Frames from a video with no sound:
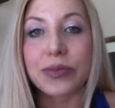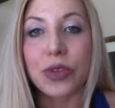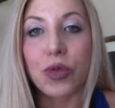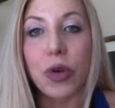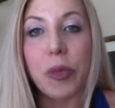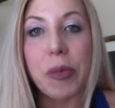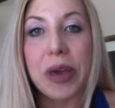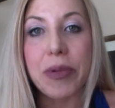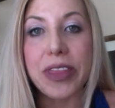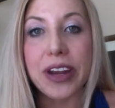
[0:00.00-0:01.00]
group of
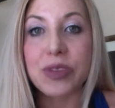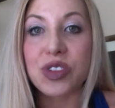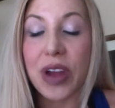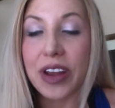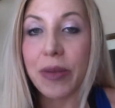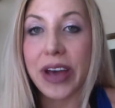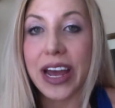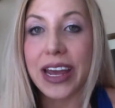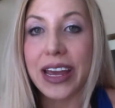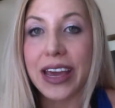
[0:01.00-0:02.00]
people that I'm surrounded
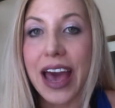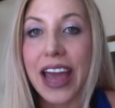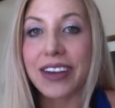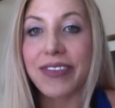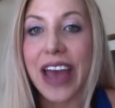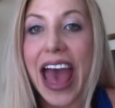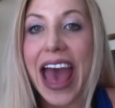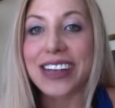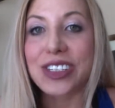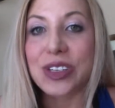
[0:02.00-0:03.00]
by kind of
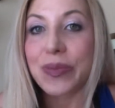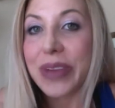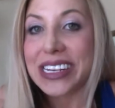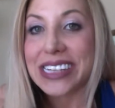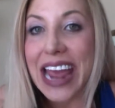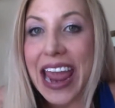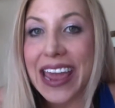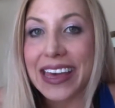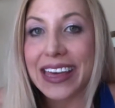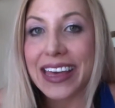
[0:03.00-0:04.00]
add to my
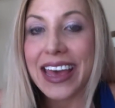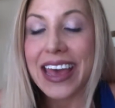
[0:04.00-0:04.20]
tank.